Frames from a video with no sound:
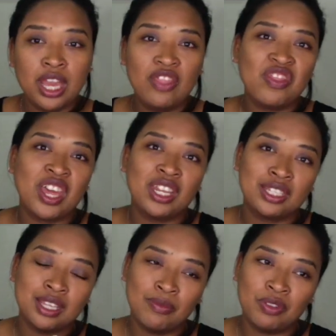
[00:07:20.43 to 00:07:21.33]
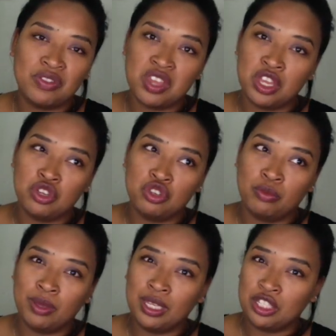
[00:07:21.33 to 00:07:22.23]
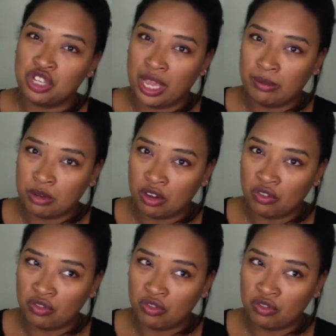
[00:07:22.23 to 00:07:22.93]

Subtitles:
that it's something that you should be ashamed of.